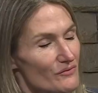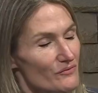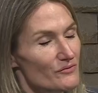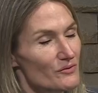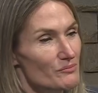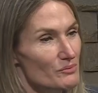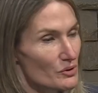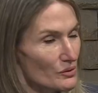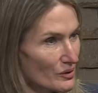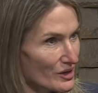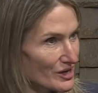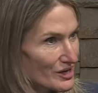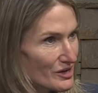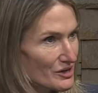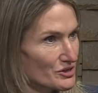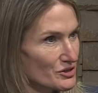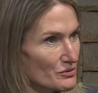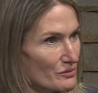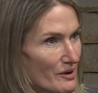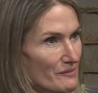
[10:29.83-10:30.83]
from going on
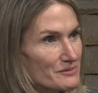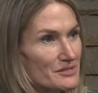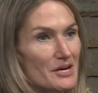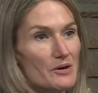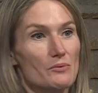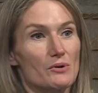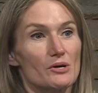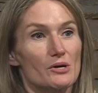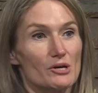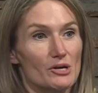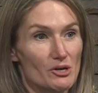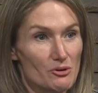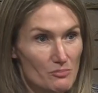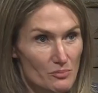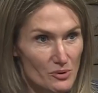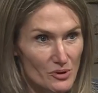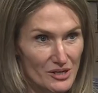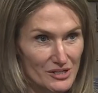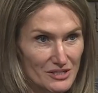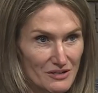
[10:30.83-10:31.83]
your website where you can
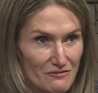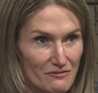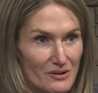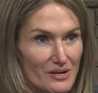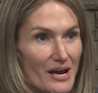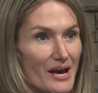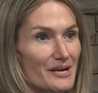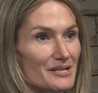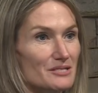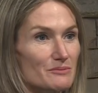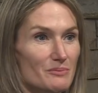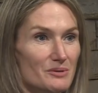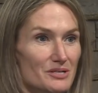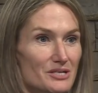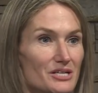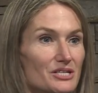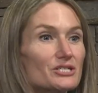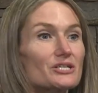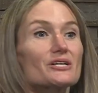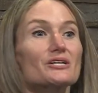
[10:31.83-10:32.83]
book different
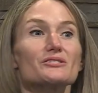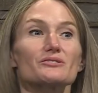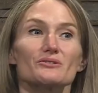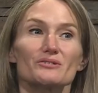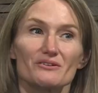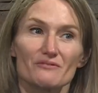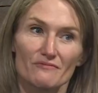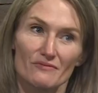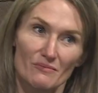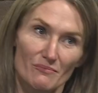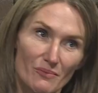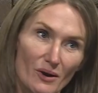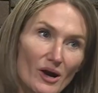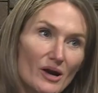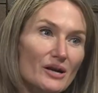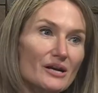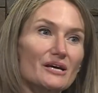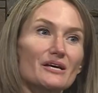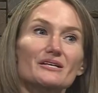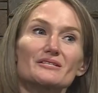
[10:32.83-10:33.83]
expeditions or different
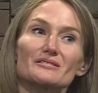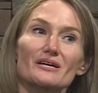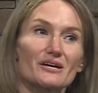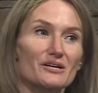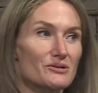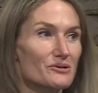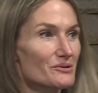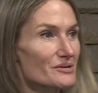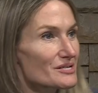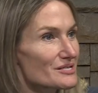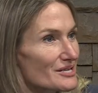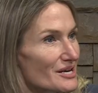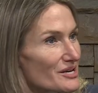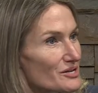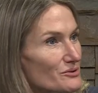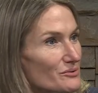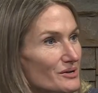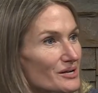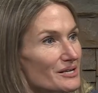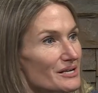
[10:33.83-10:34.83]
parties, I noticed that
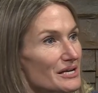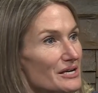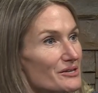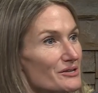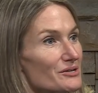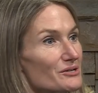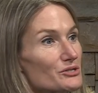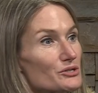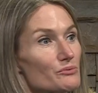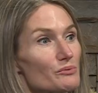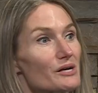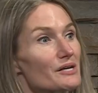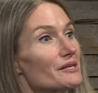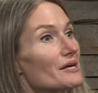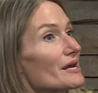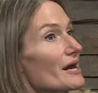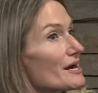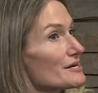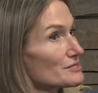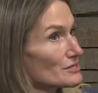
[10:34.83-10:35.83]
you can either do one
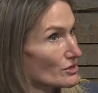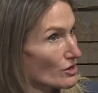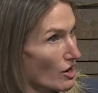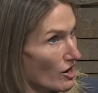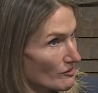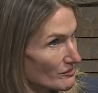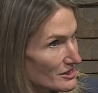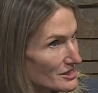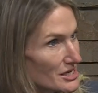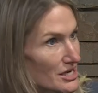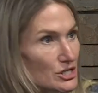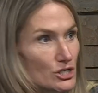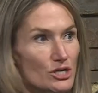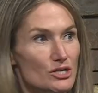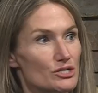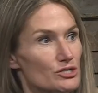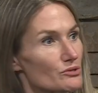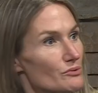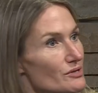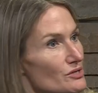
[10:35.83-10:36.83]
that has
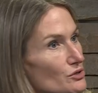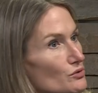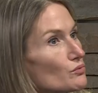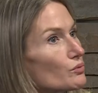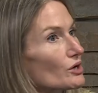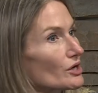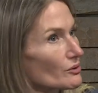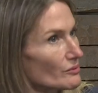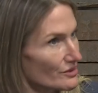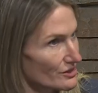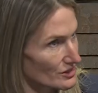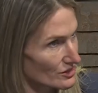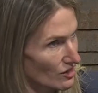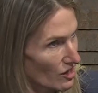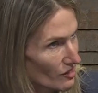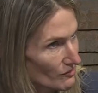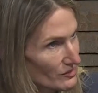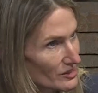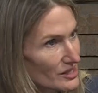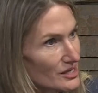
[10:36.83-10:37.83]
accommodation, so you work with
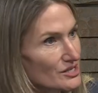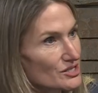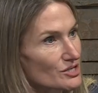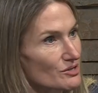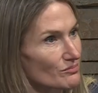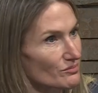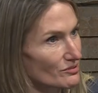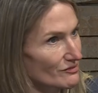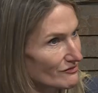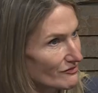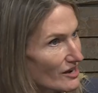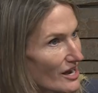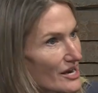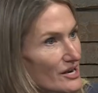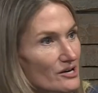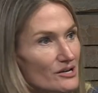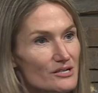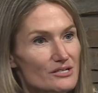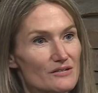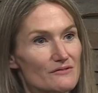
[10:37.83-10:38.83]
accommodation
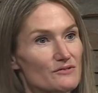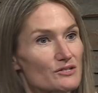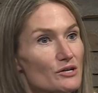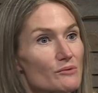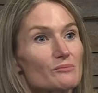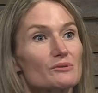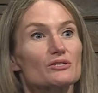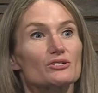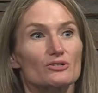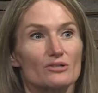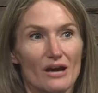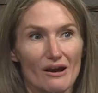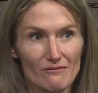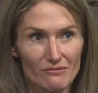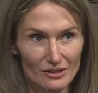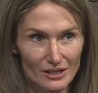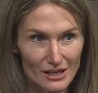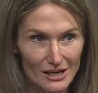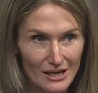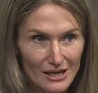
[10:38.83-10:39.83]
providers if someone's
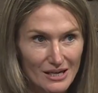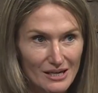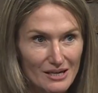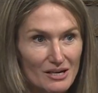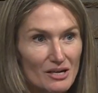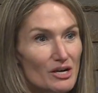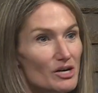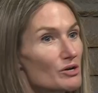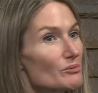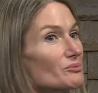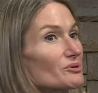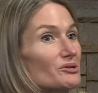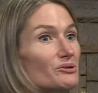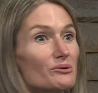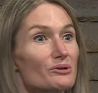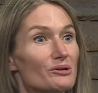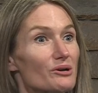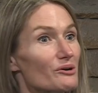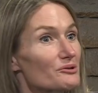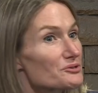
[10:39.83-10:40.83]
traveling in, but you
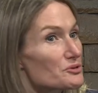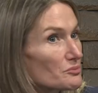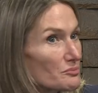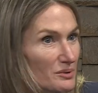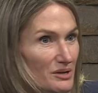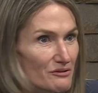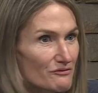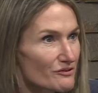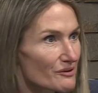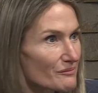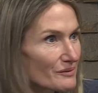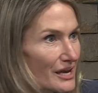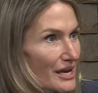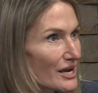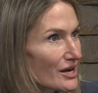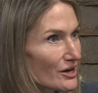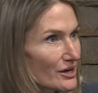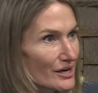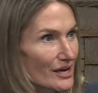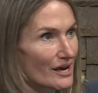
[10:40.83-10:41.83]
could also be from the
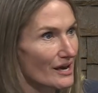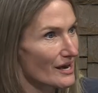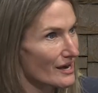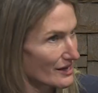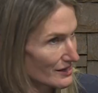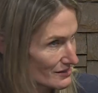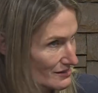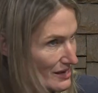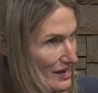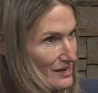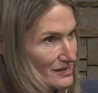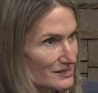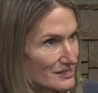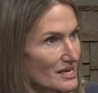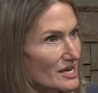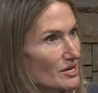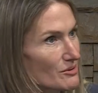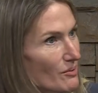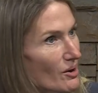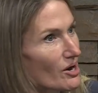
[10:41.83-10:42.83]
area and
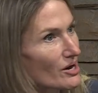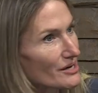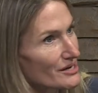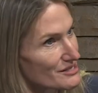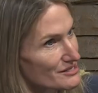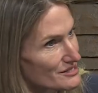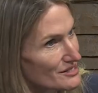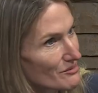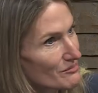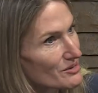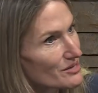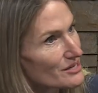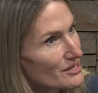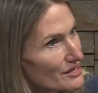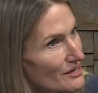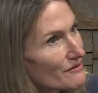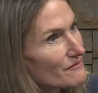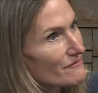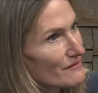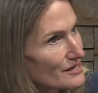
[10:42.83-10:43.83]
take part in some of
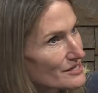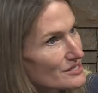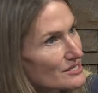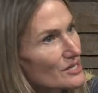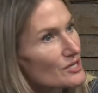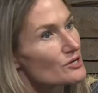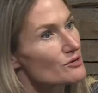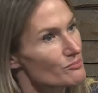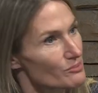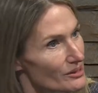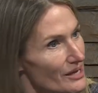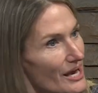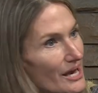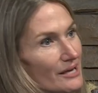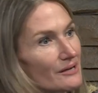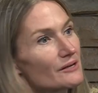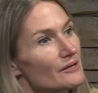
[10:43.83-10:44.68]
the events that you plan.